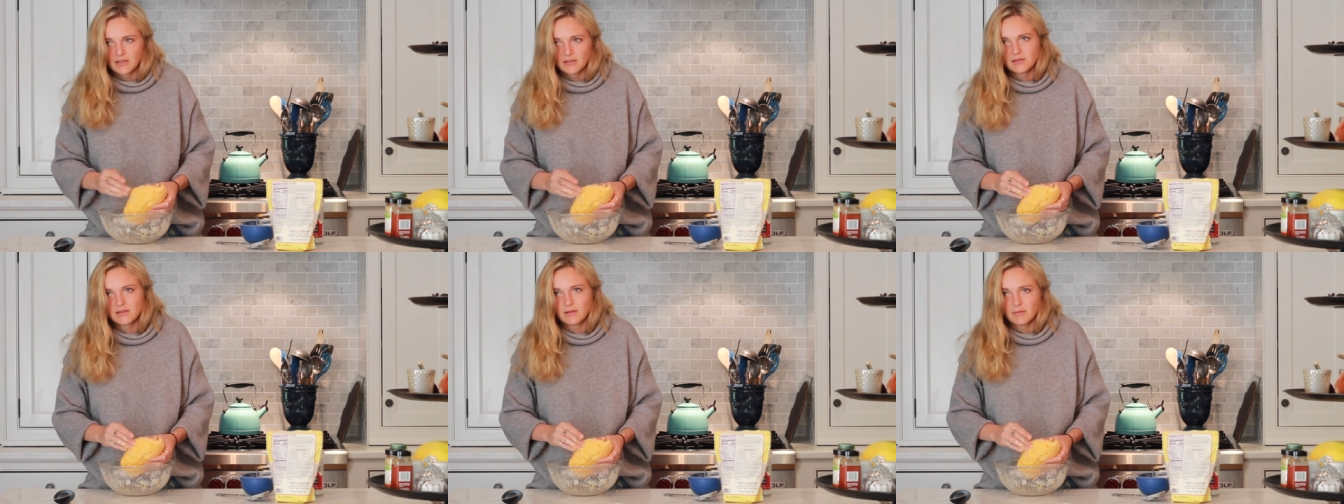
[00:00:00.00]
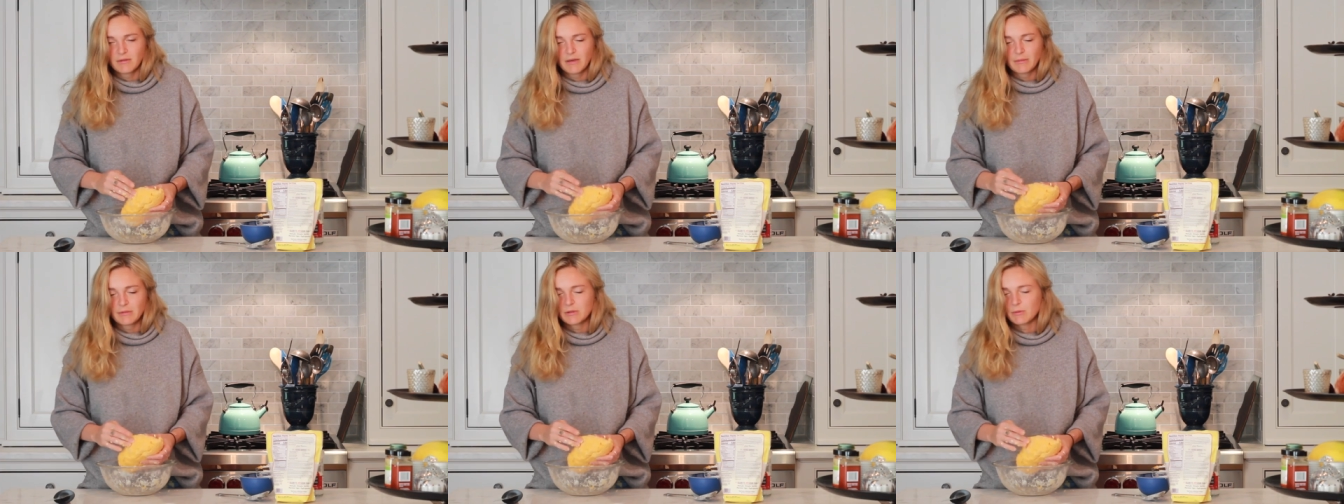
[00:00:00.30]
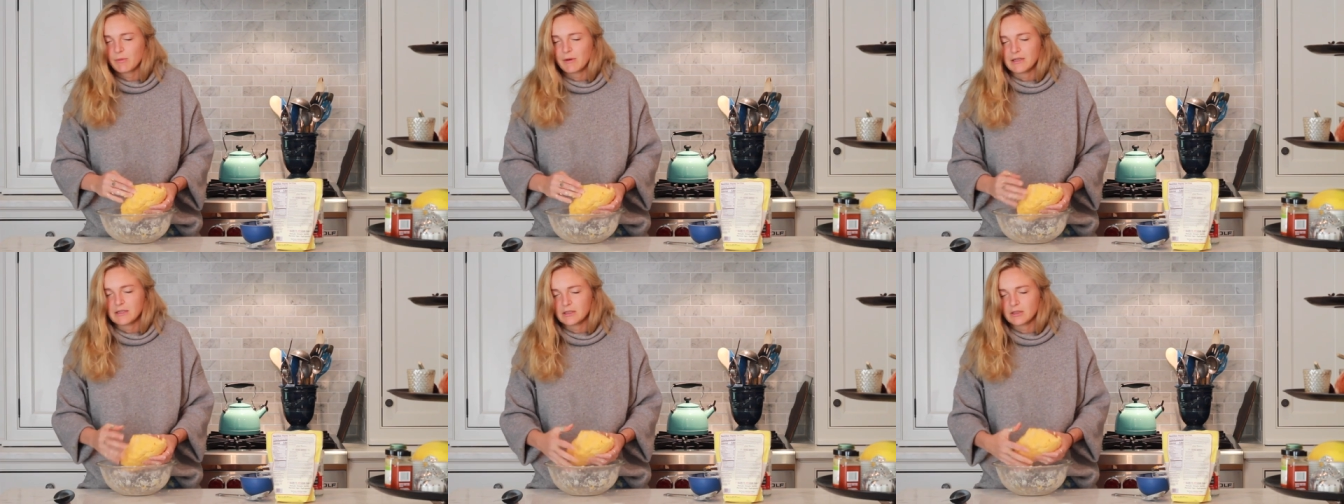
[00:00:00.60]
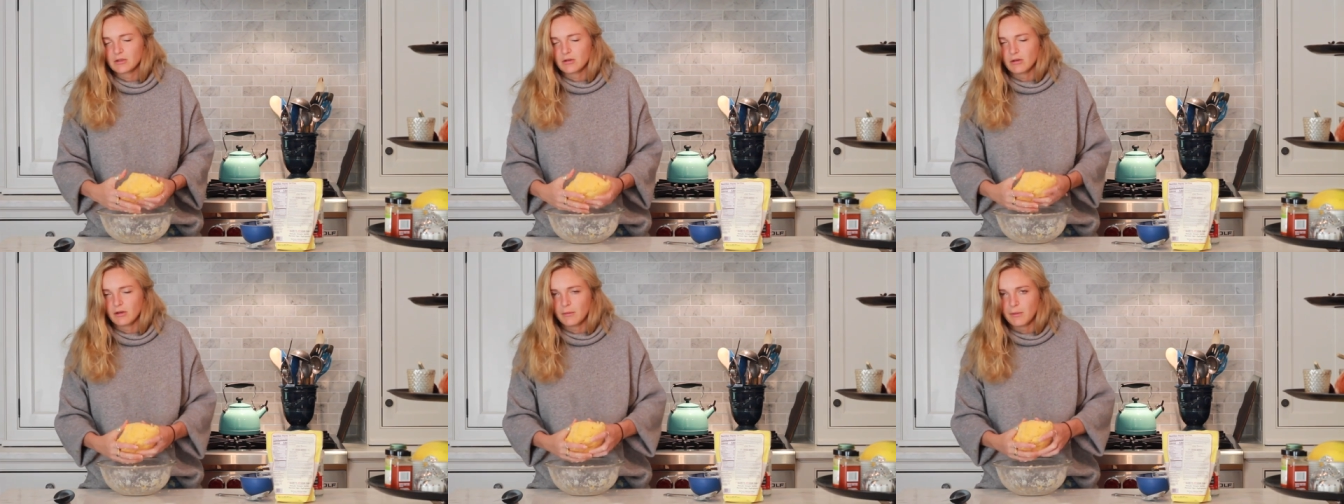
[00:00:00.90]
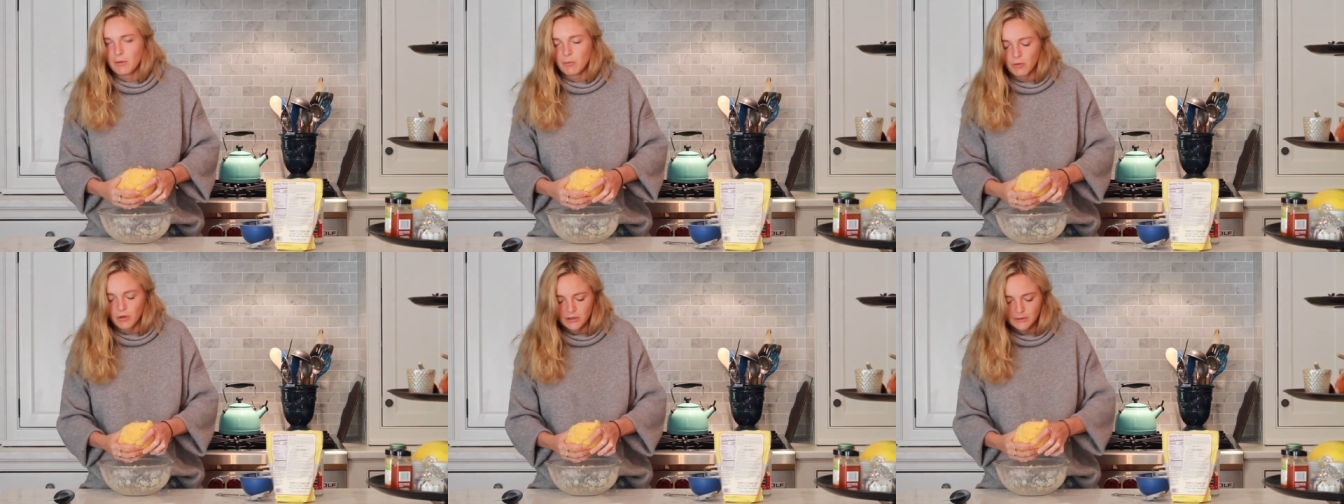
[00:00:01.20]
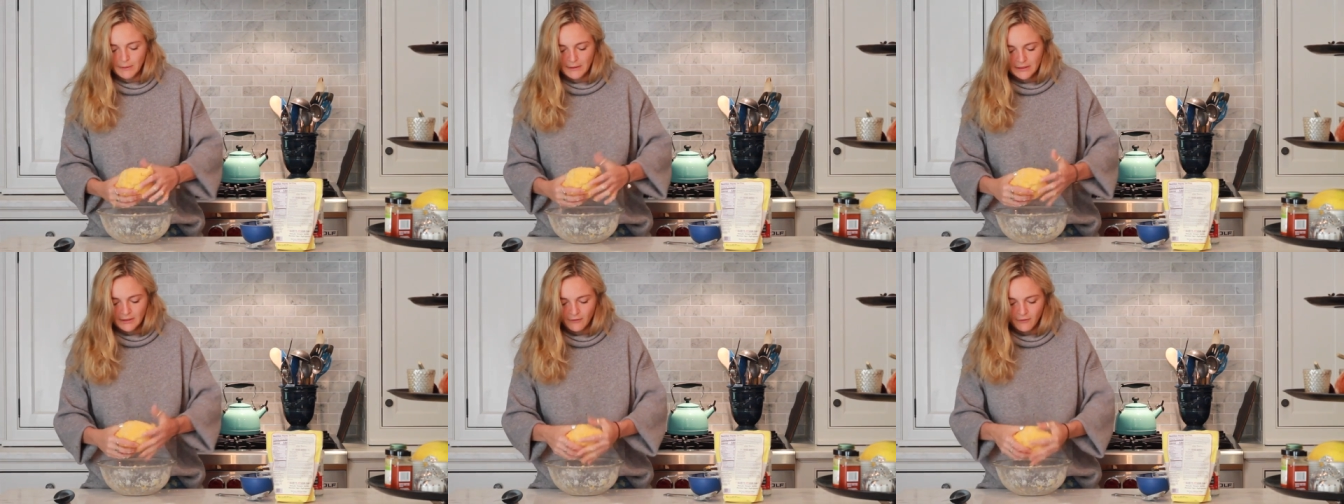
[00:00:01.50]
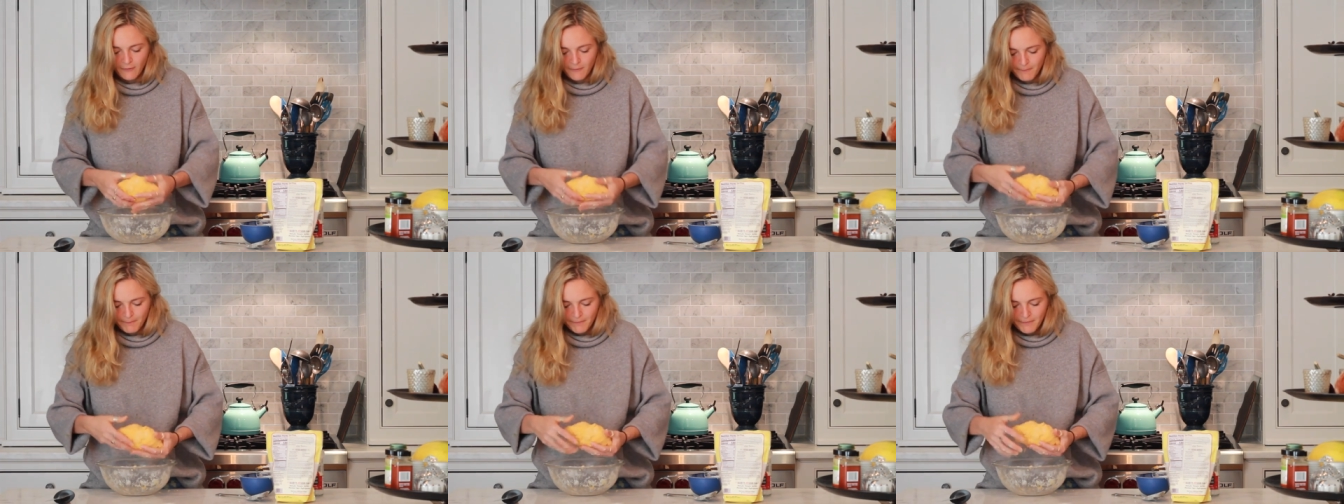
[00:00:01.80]
because sometimes the prices are a little bit more
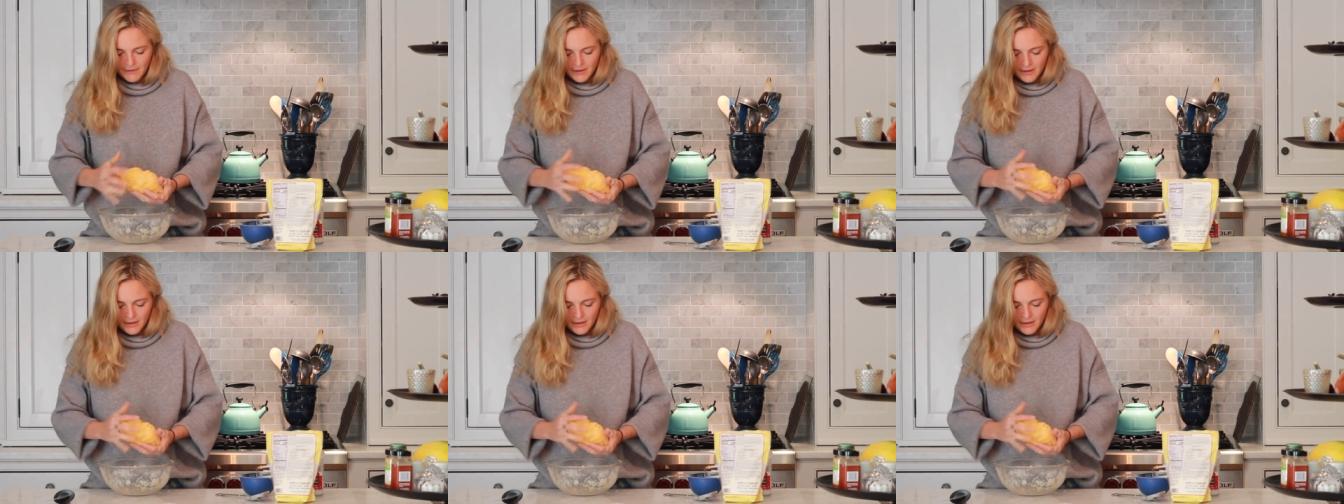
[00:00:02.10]
expensive.